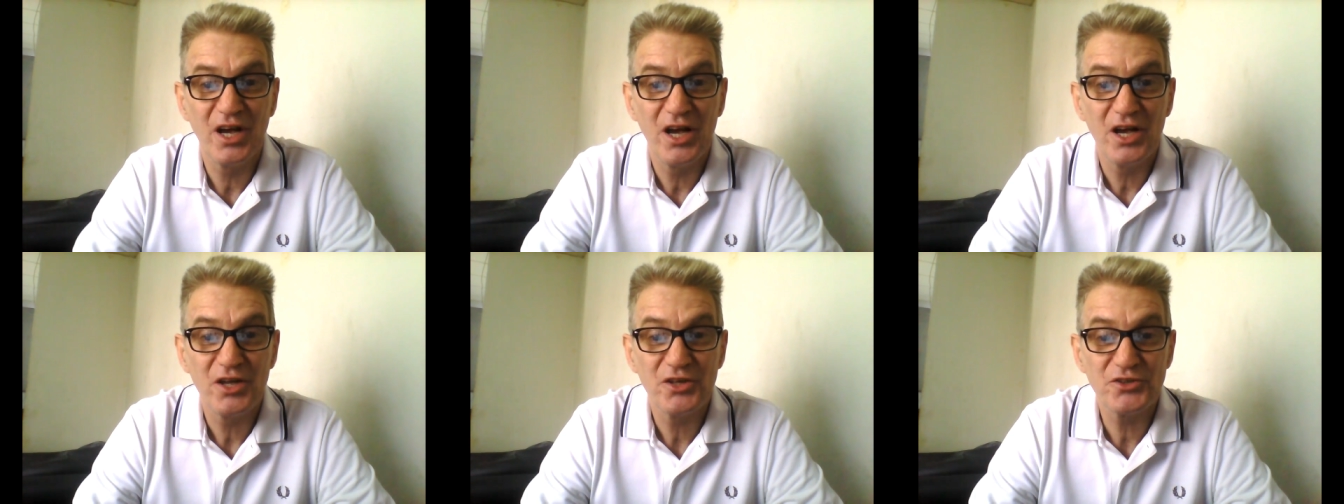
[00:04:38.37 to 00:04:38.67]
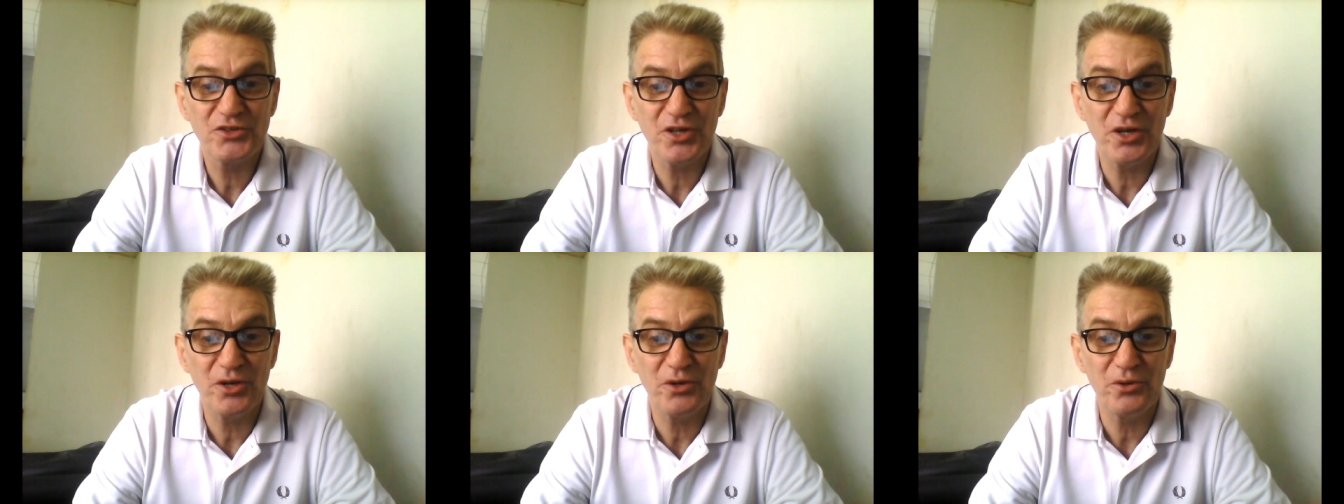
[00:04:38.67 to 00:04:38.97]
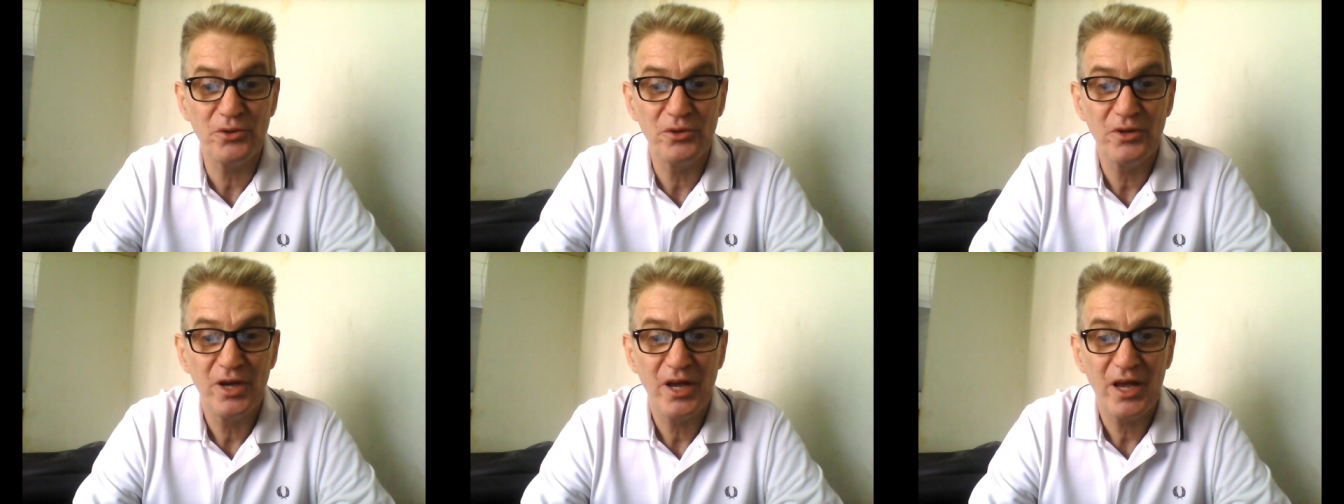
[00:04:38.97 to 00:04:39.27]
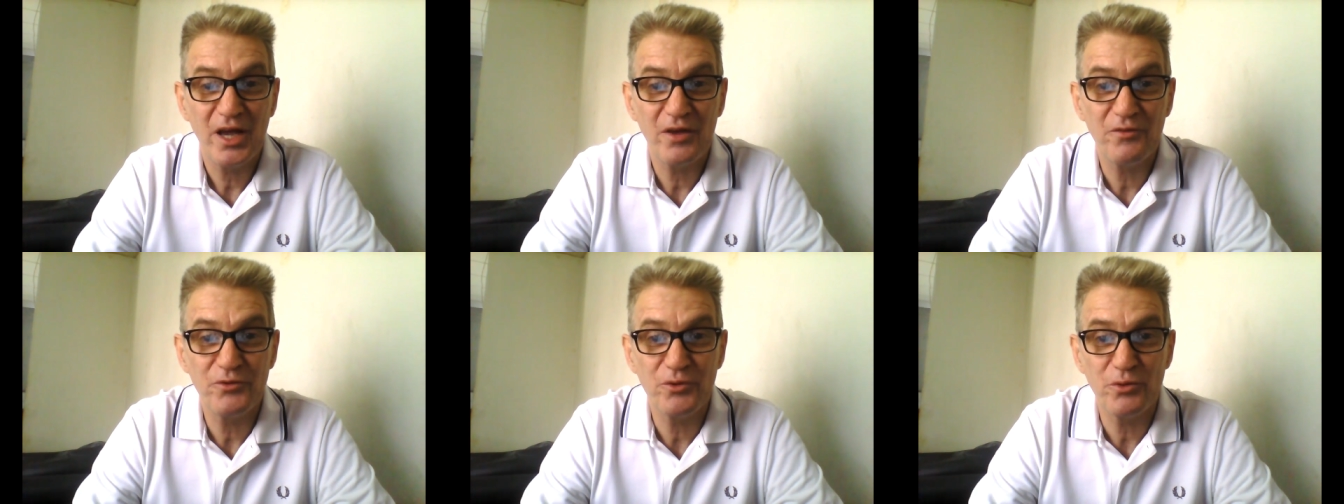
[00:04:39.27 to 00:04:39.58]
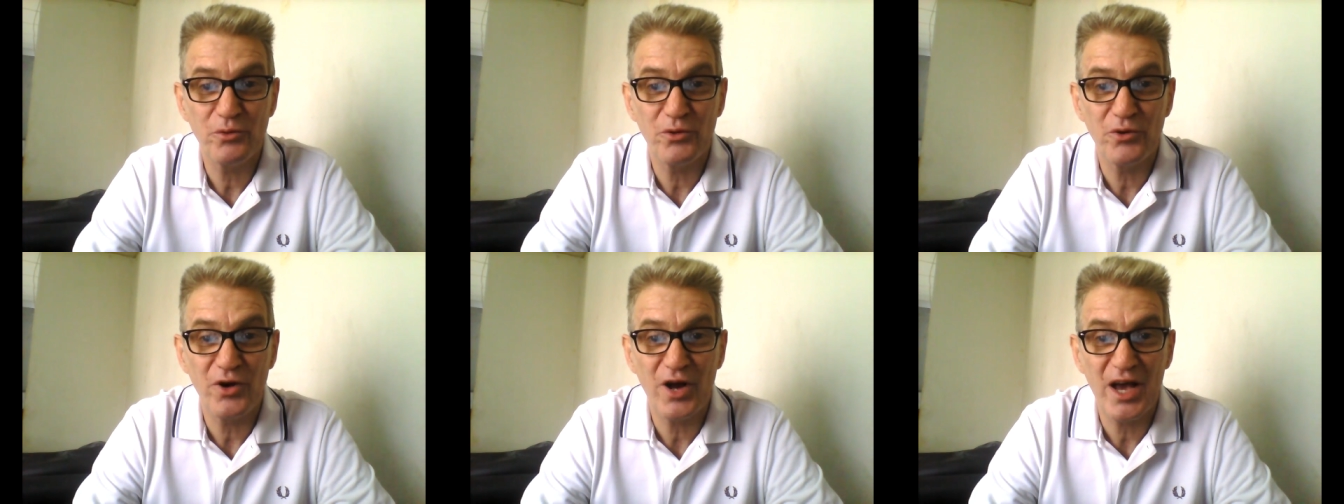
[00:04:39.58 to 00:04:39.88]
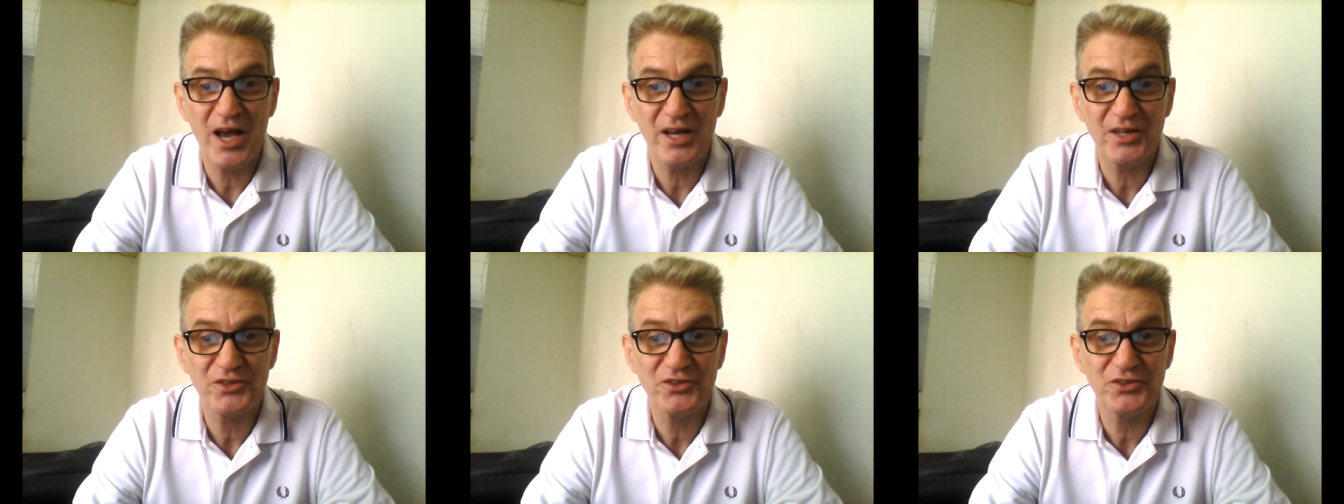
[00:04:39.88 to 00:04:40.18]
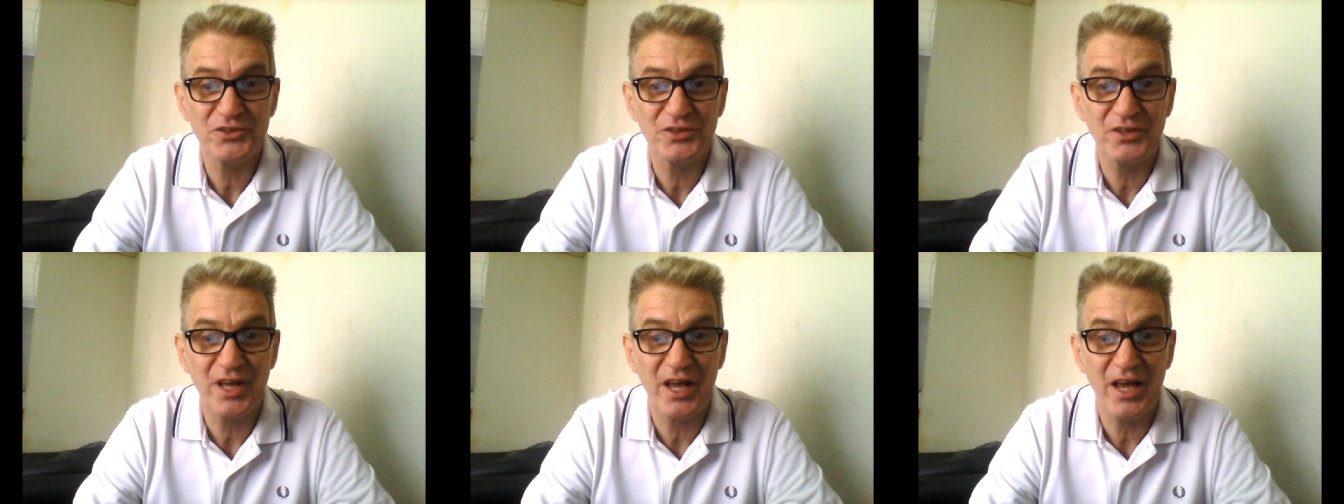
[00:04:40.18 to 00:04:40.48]
So if you were asked
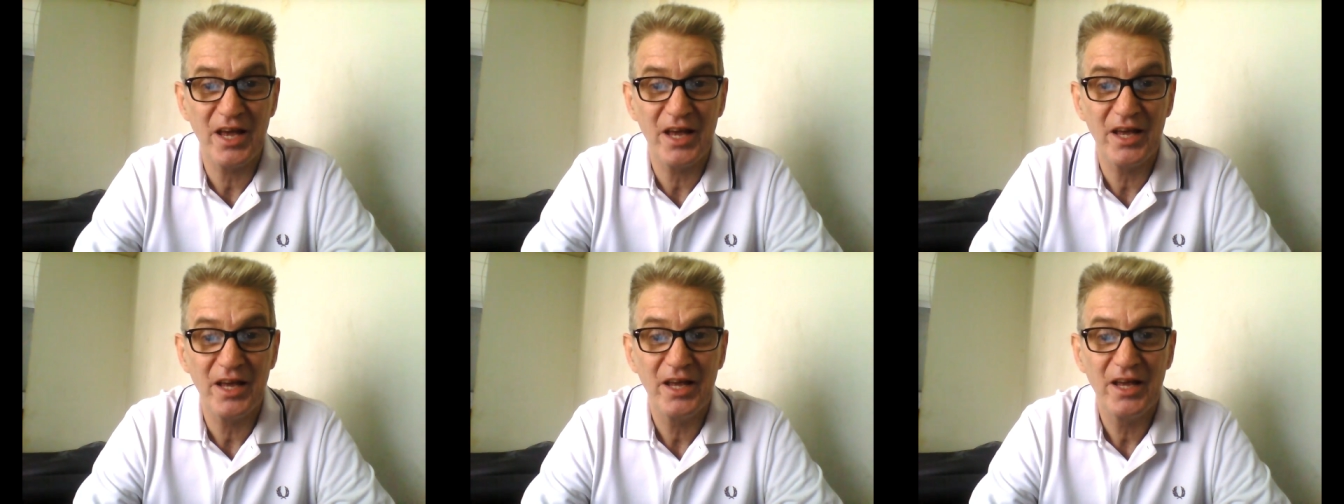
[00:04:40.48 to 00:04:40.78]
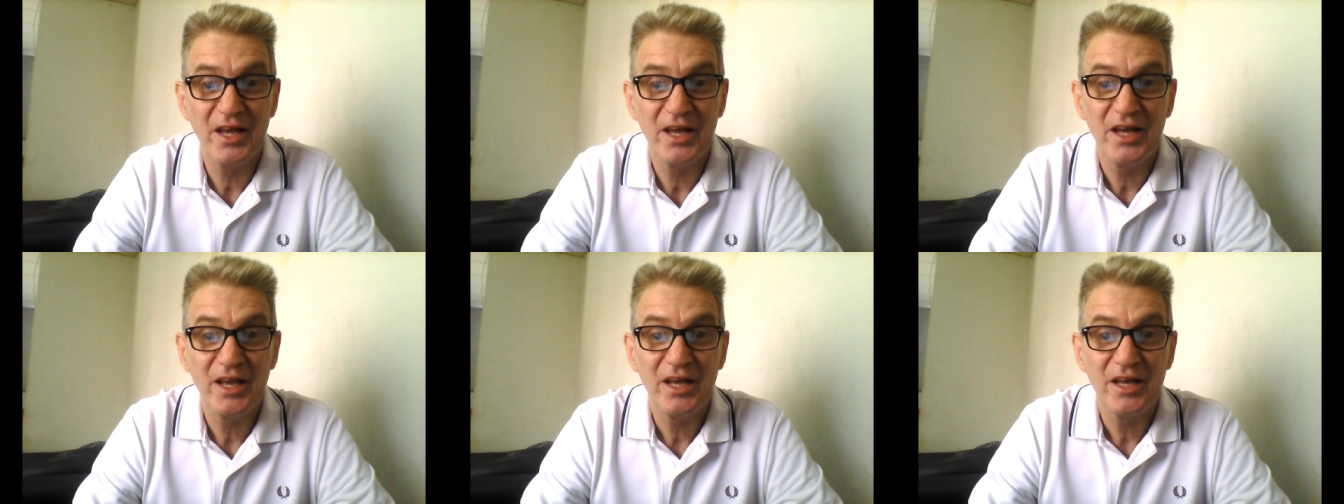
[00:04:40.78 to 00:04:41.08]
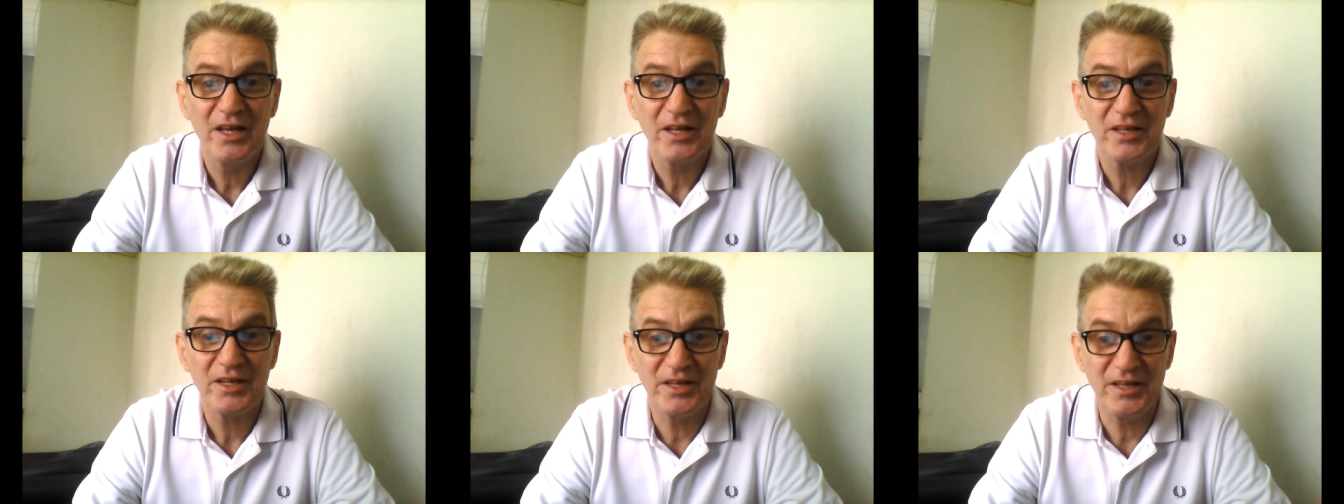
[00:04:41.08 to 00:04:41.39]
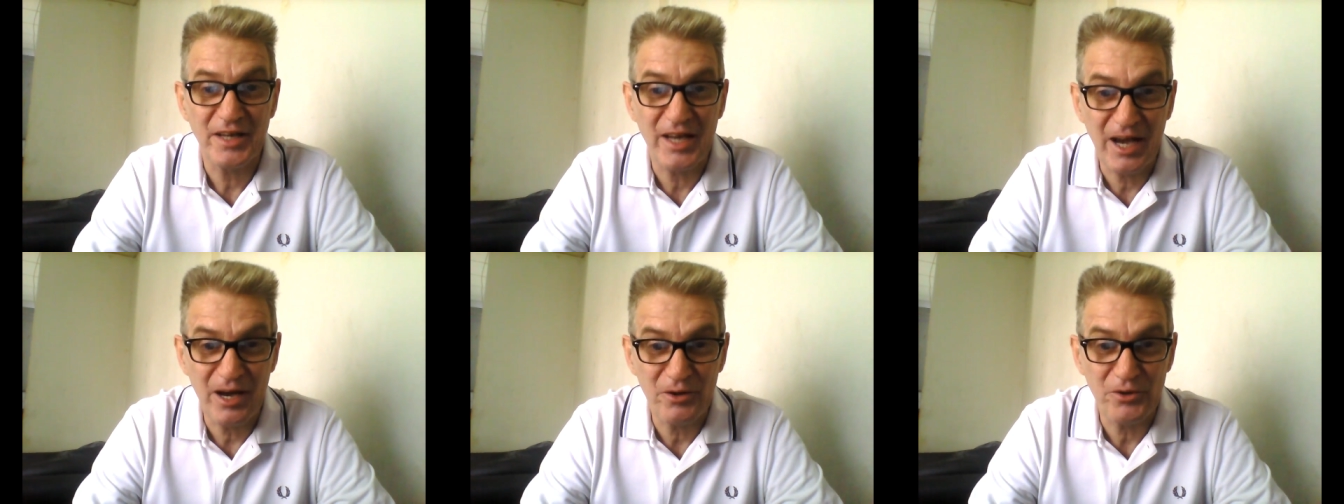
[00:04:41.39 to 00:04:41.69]
Gin khao